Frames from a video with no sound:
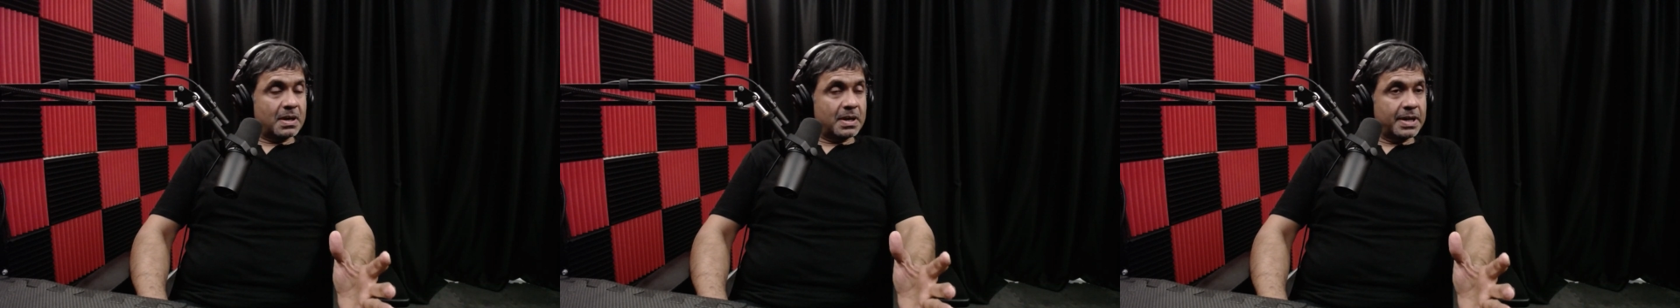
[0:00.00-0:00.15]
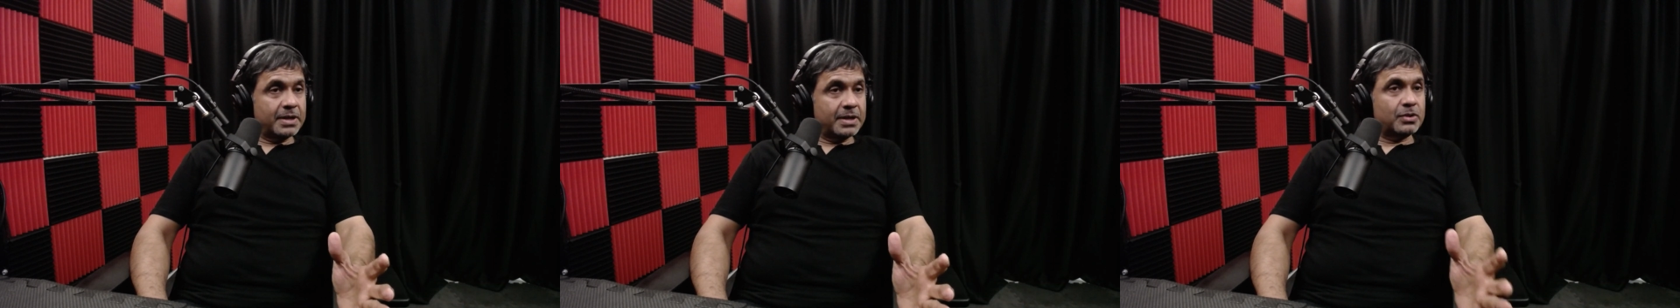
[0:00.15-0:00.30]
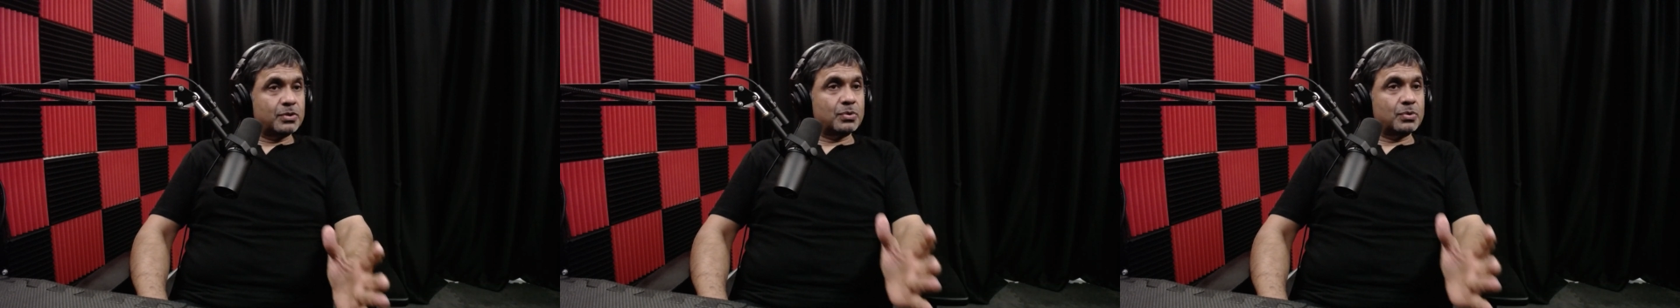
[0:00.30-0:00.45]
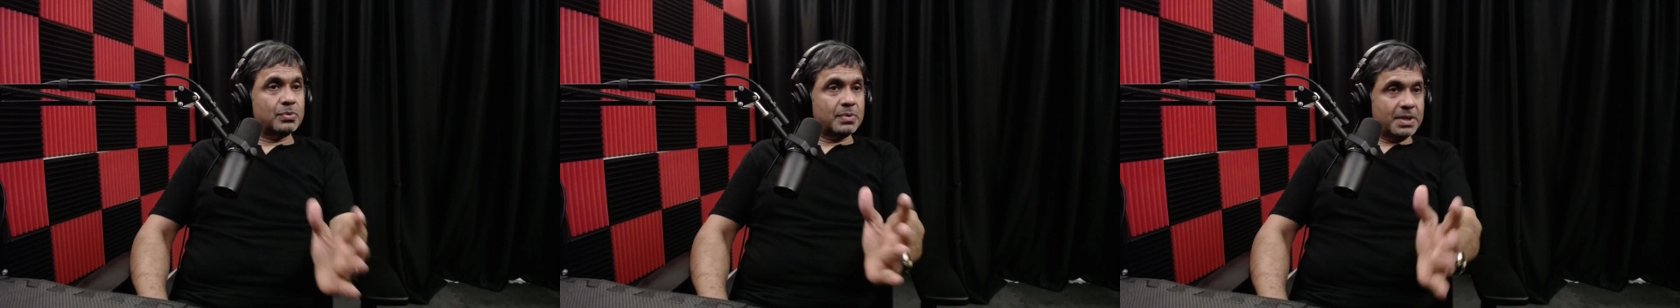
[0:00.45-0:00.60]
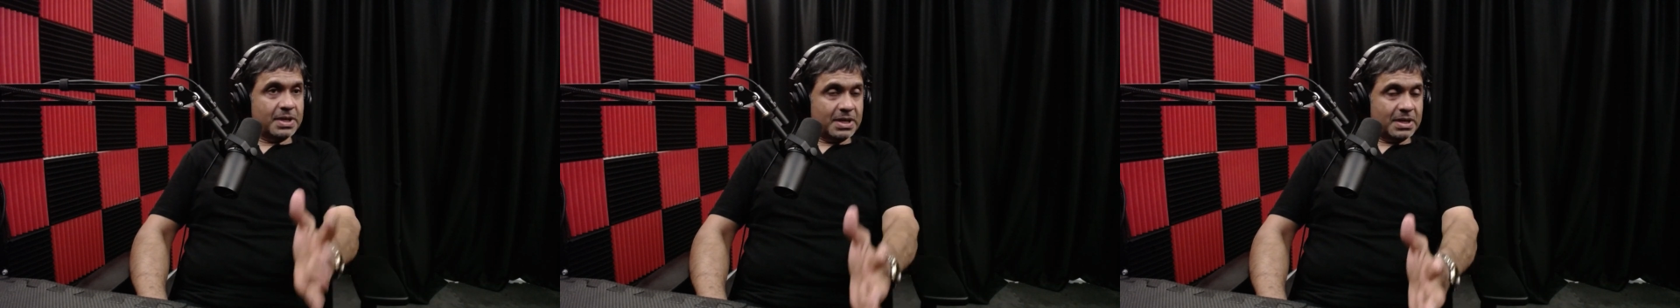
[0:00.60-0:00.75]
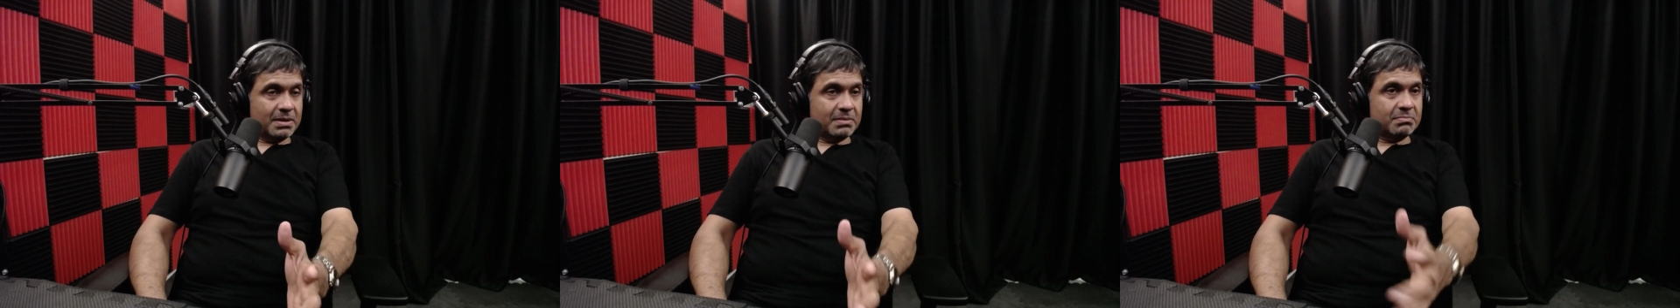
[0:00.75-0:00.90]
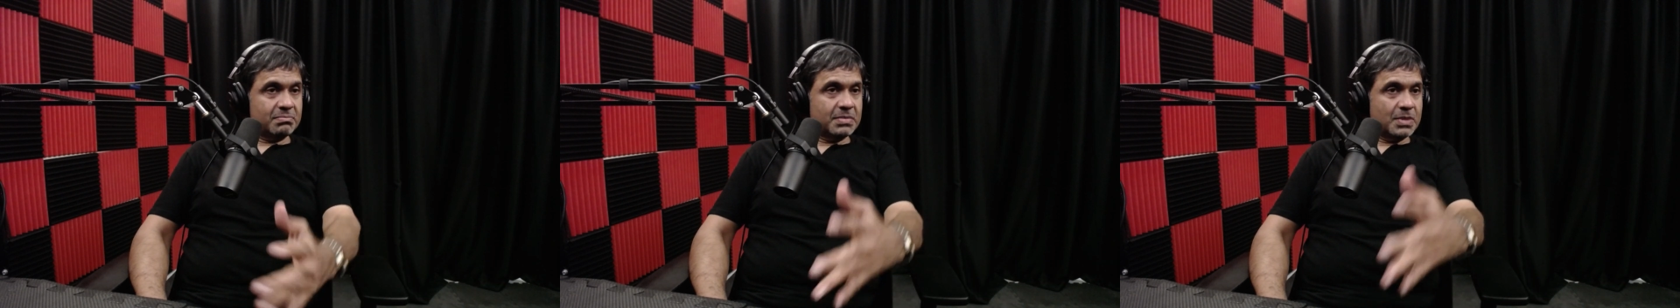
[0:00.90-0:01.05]
into
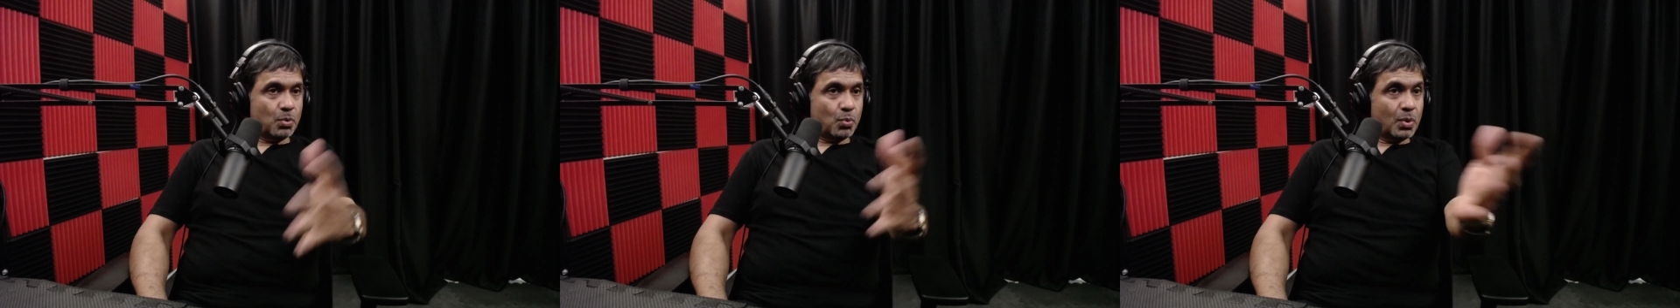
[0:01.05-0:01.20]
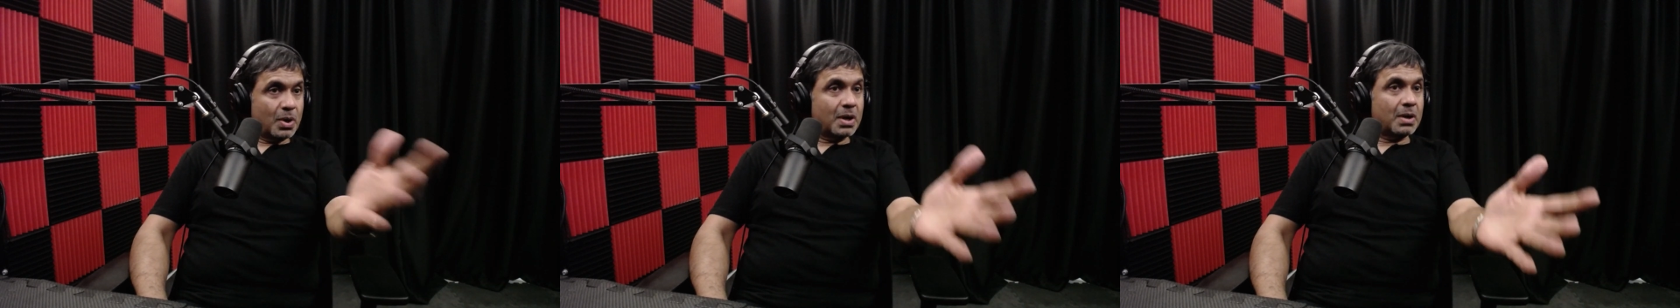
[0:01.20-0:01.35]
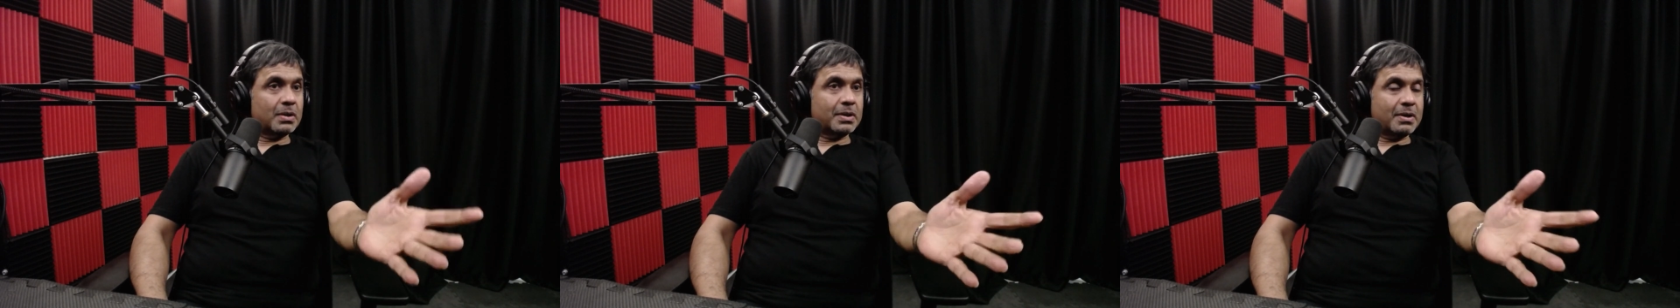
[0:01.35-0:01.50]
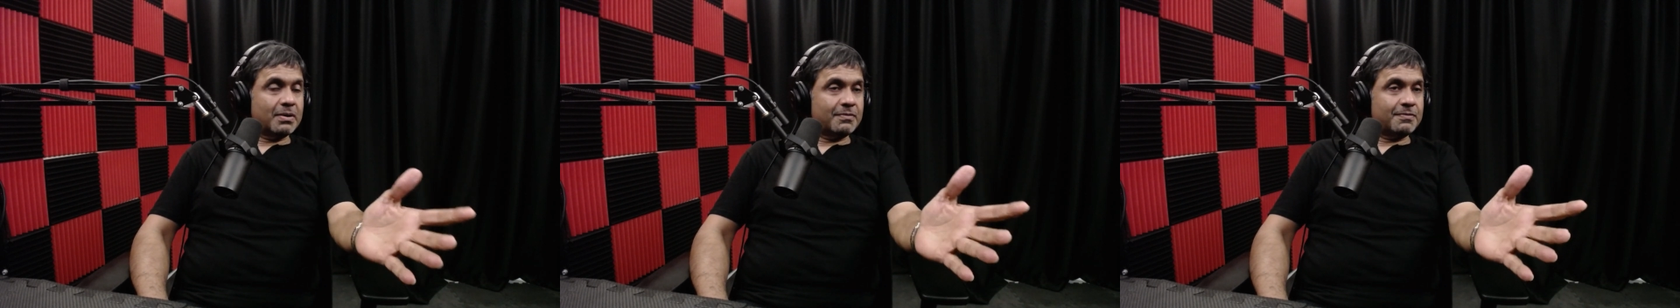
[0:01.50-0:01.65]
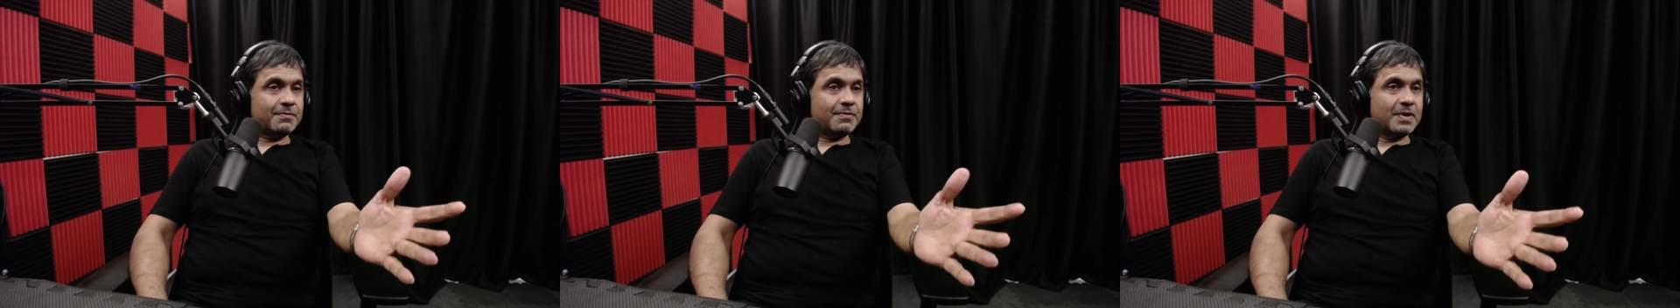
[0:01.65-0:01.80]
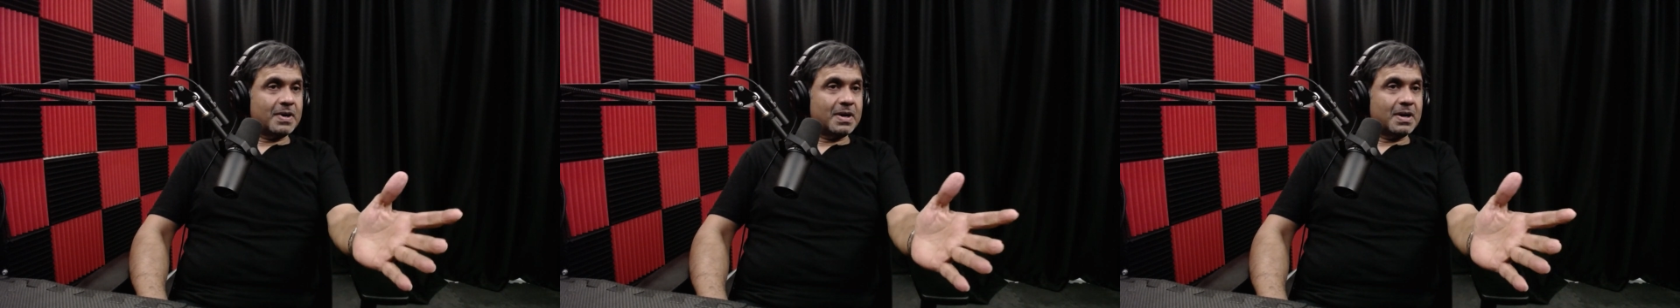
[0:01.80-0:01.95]
the world of